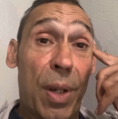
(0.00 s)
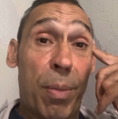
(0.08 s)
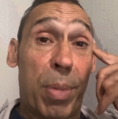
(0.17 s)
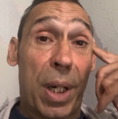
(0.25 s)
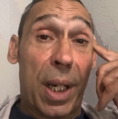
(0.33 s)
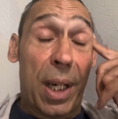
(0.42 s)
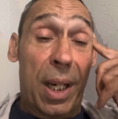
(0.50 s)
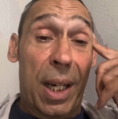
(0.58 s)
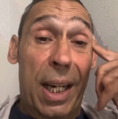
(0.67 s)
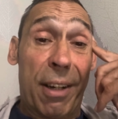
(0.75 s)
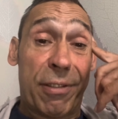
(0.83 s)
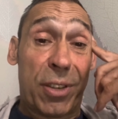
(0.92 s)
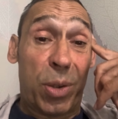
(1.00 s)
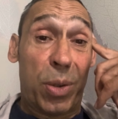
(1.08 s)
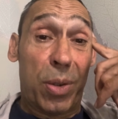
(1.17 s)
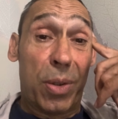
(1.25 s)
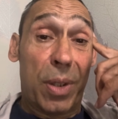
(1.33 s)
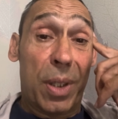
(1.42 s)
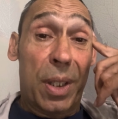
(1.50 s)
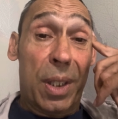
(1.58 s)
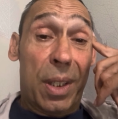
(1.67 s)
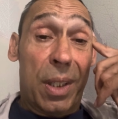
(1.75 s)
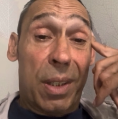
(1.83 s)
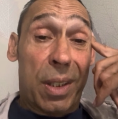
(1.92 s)
But I have to,
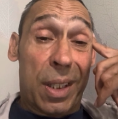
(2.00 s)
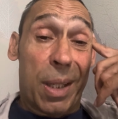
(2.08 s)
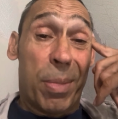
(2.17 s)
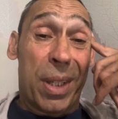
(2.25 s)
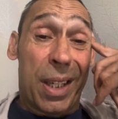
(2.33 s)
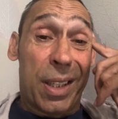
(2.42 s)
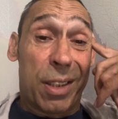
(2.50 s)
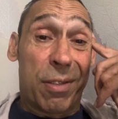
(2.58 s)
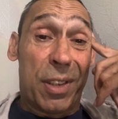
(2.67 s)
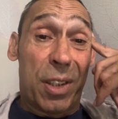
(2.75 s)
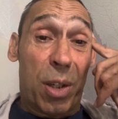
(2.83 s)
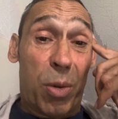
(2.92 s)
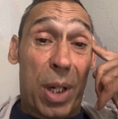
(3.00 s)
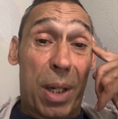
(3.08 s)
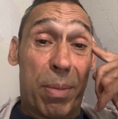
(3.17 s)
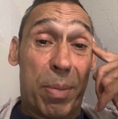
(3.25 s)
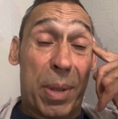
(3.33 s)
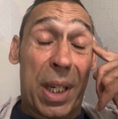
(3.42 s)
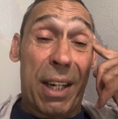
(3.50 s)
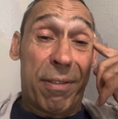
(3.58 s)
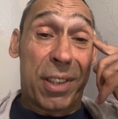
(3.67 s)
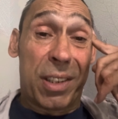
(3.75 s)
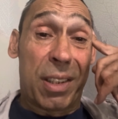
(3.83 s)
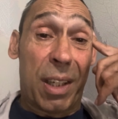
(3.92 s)
let me get this video up, but I have
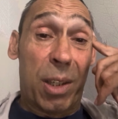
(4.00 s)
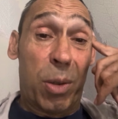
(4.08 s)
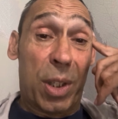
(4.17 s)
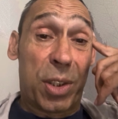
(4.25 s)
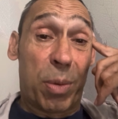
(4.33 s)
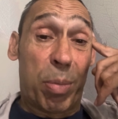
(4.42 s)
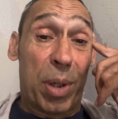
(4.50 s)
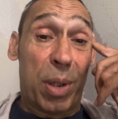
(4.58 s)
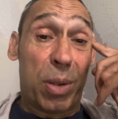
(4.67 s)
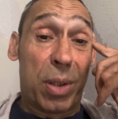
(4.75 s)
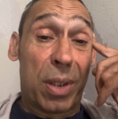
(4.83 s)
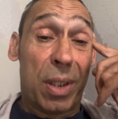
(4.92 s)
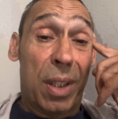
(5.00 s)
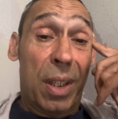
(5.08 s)
to tell you, I suppose.